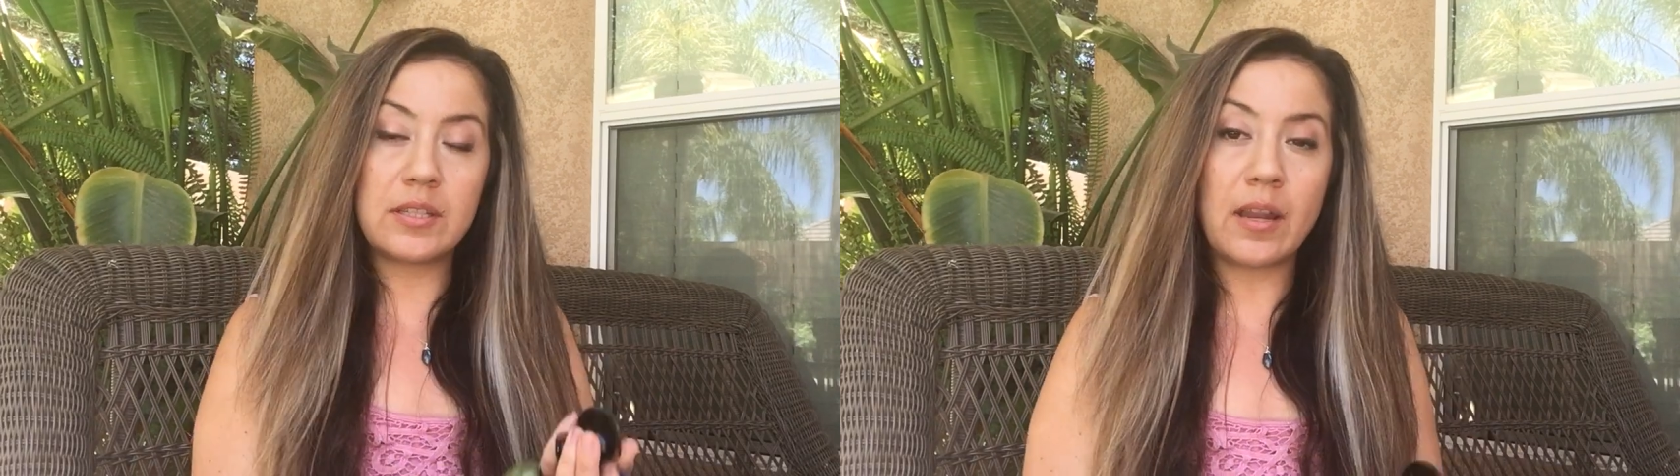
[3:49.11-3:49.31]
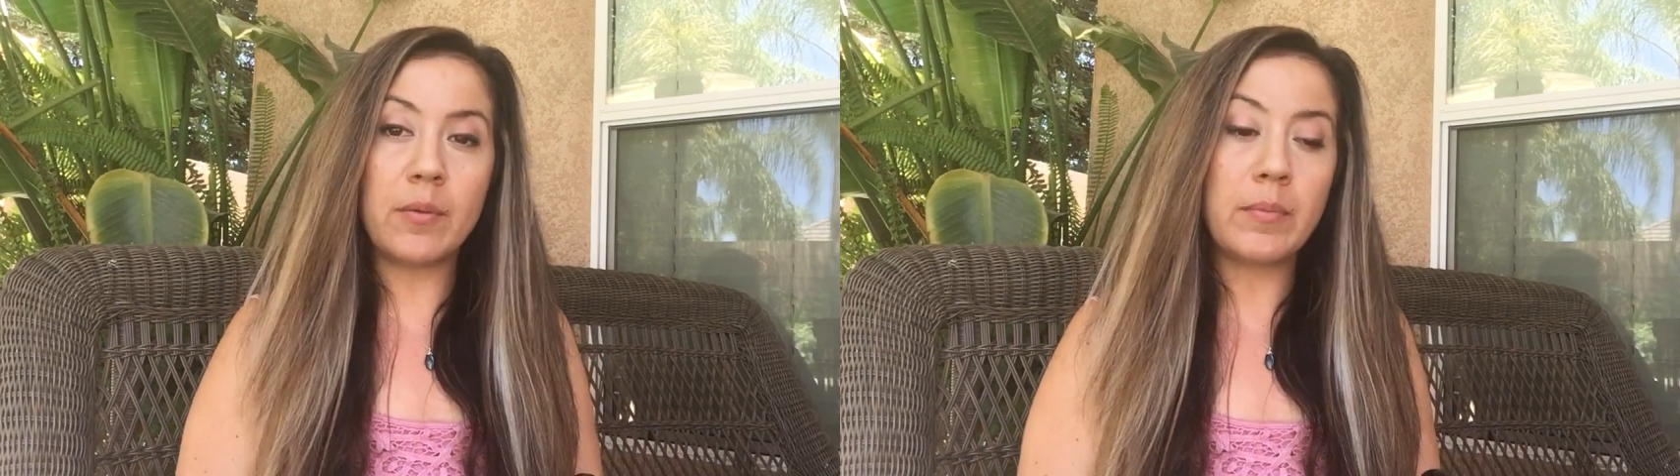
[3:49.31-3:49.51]

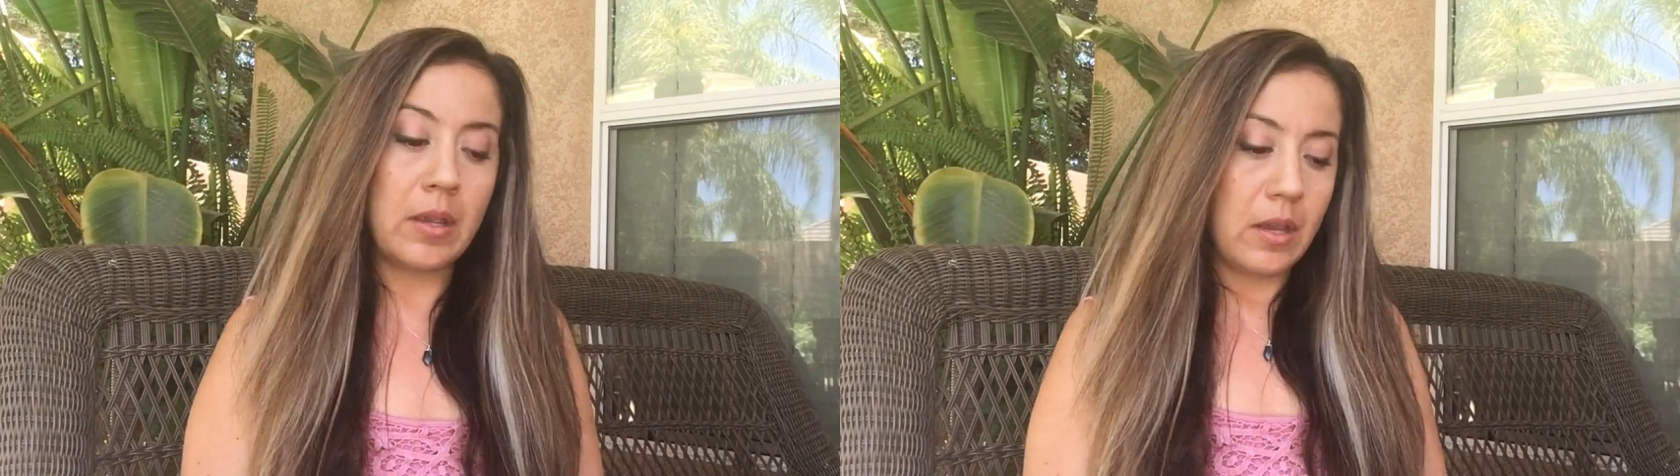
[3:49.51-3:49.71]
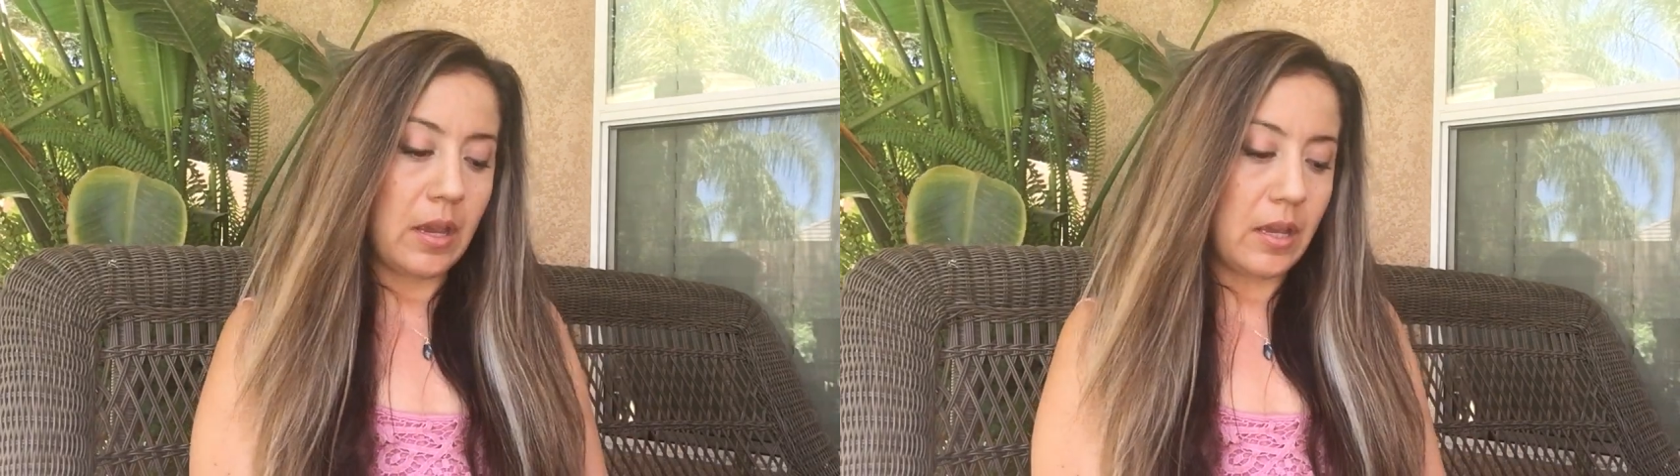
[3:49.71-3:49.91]
set
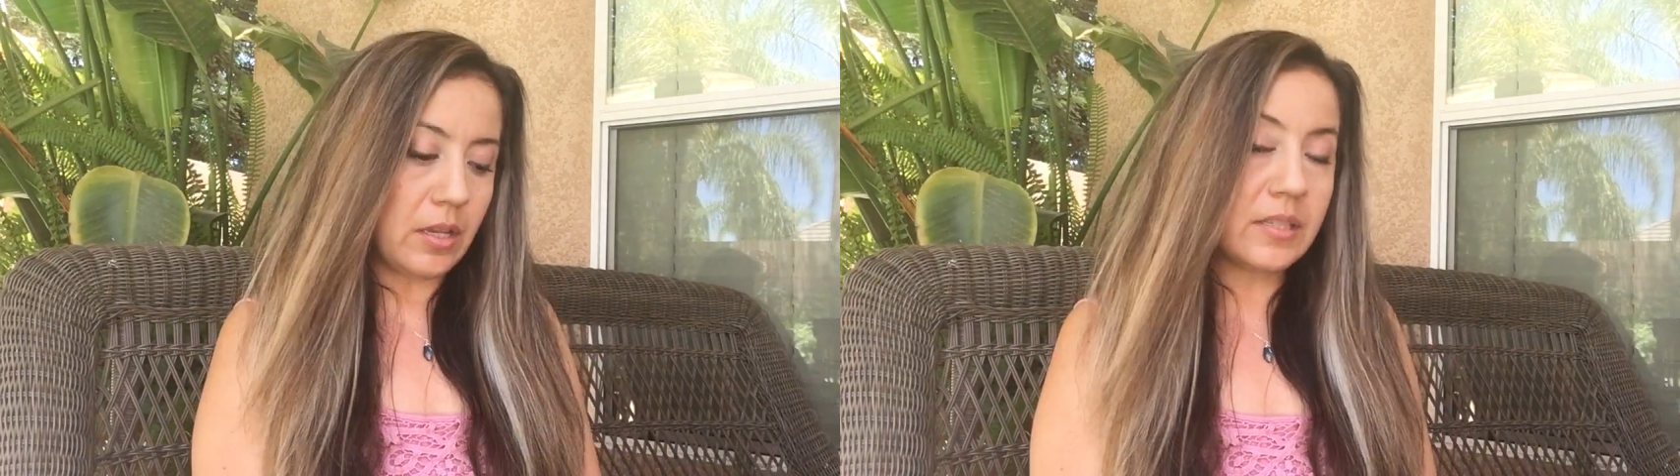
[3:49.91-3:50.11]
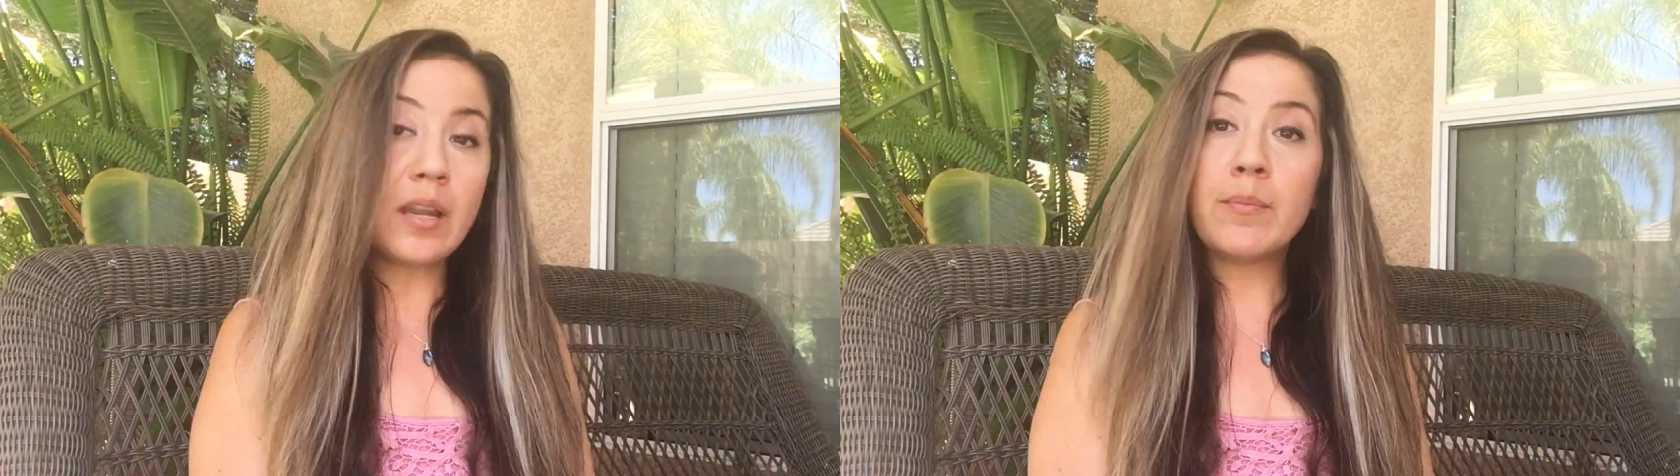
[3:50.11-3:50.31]

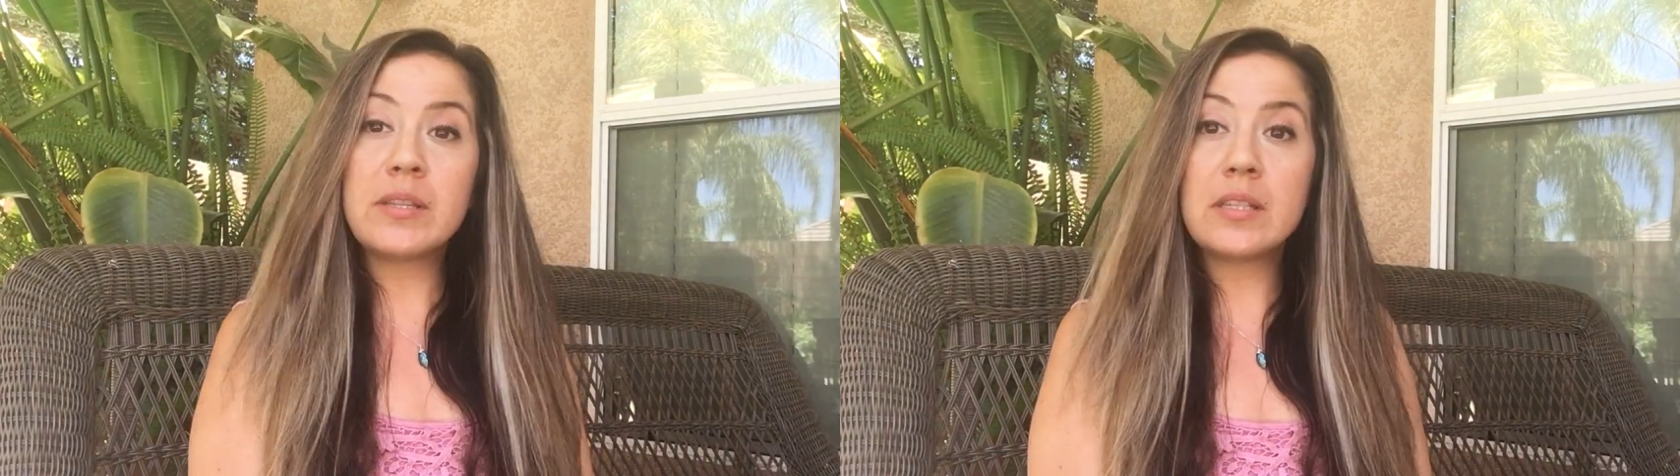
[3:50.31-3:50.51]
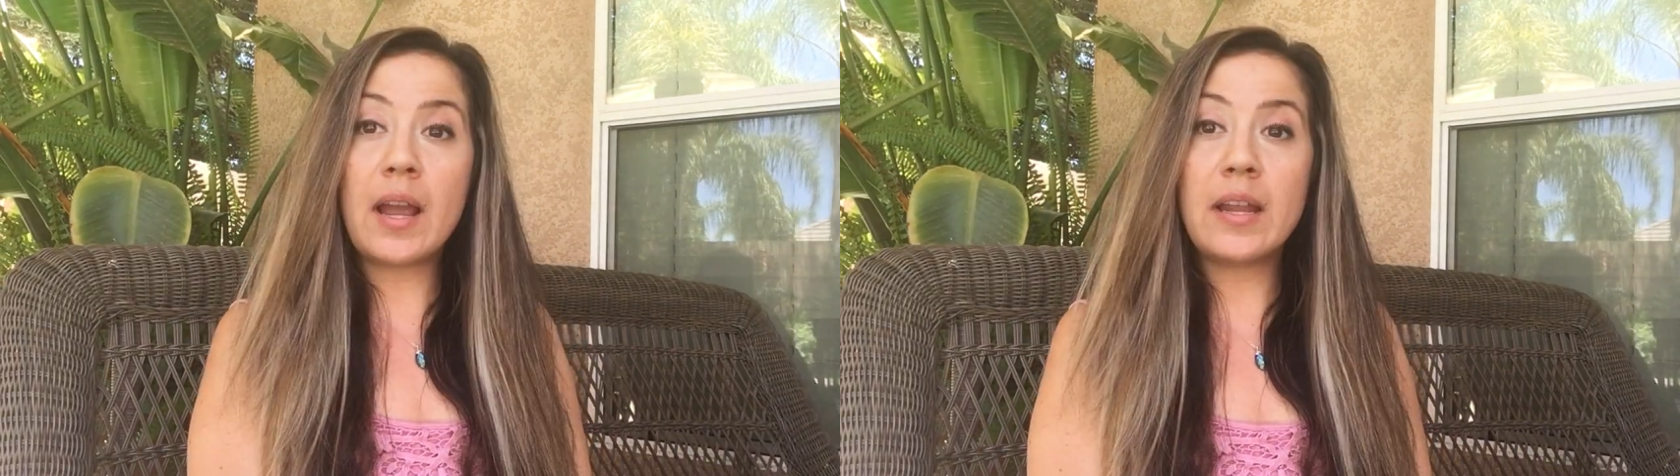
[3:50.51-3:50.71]
them
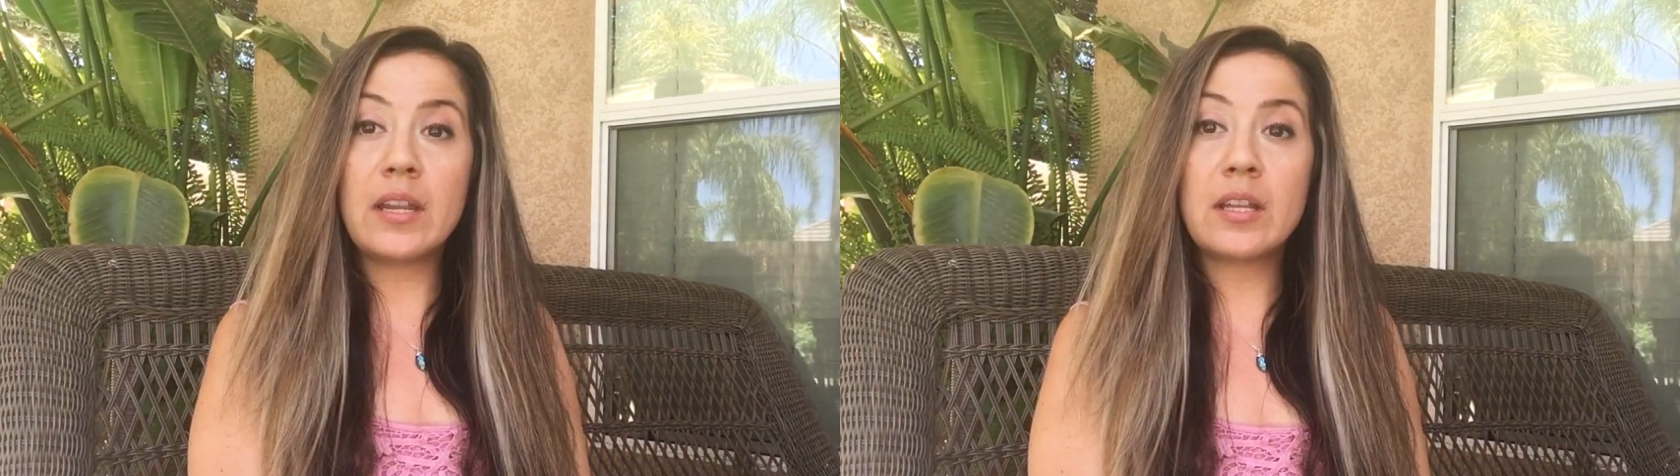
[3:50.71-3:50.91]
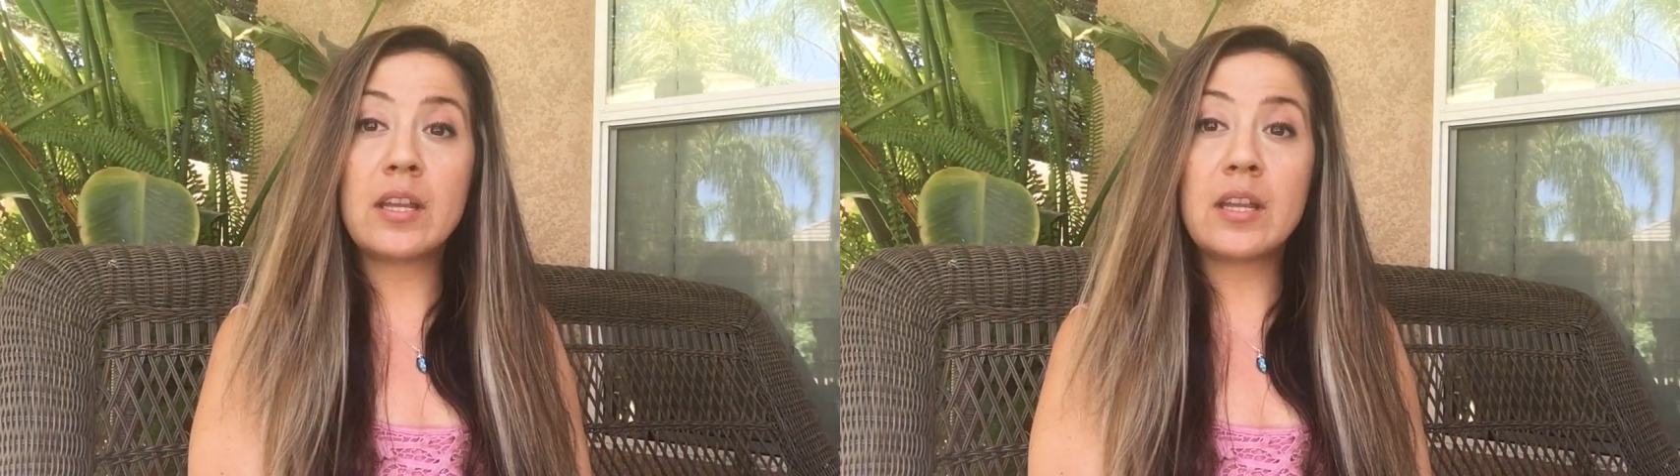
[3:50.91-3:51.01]
aside,